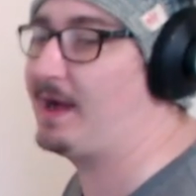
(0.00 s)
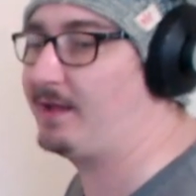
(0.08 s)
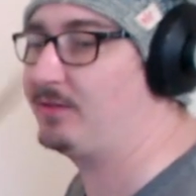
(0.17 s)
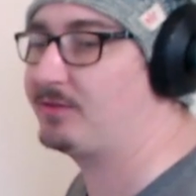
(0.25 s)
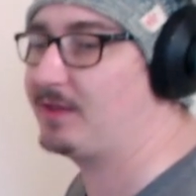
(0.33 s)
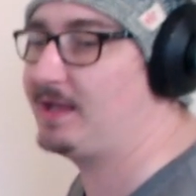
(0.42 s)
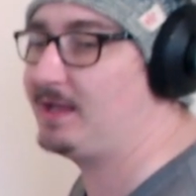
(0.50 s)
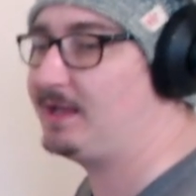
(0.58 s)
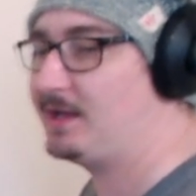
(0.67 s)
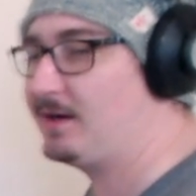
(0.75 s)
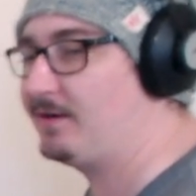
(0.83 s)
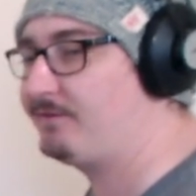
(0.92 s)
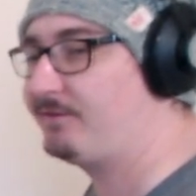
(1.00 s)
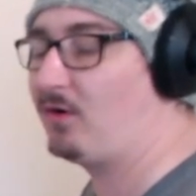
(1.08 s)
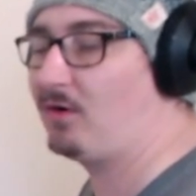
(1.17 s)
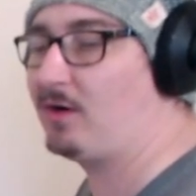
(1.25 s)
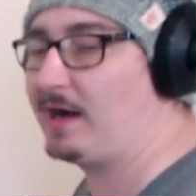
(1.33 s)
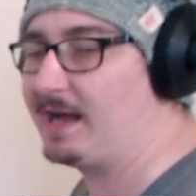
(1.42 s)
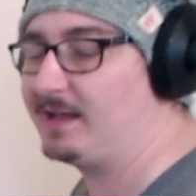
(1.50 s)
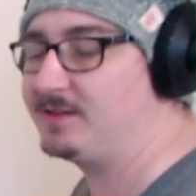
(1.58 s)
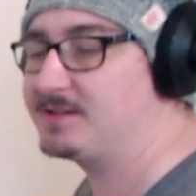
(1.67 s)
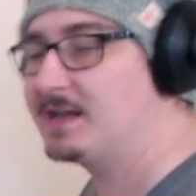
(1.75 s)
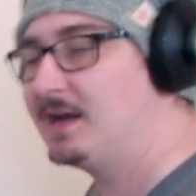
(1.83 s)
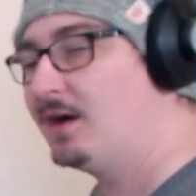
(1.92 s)
and 3 4
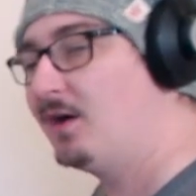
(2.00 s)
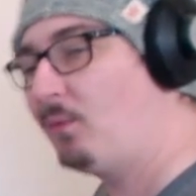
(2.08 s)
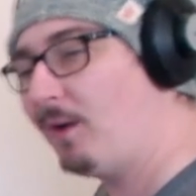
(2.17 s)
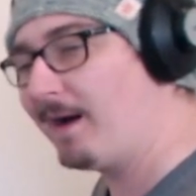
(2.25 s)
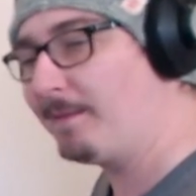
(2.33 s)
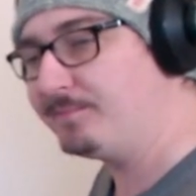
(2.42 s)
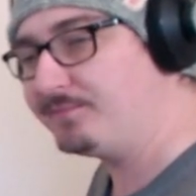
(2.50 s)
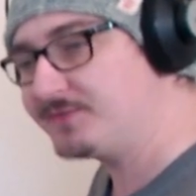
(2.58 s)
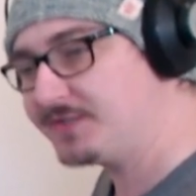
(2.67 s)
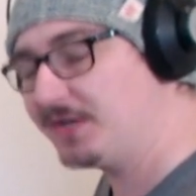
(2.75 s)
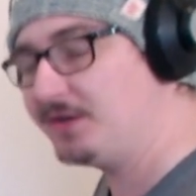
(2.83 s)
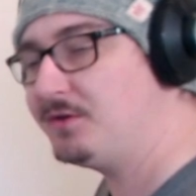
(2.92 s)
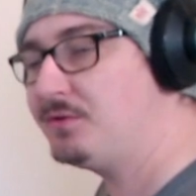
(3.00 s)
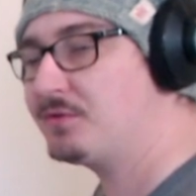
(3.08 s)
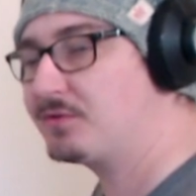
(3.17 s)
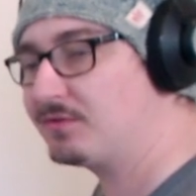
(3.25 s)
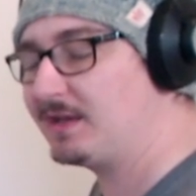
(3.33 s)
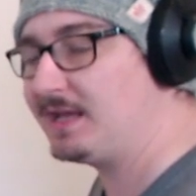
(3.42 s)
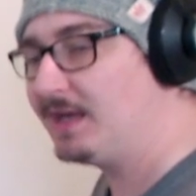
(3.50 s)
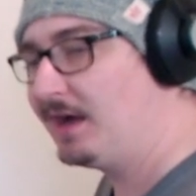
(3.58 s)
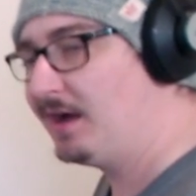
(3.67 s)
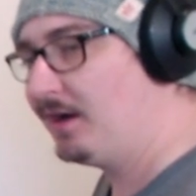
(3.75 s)
and 1 2 3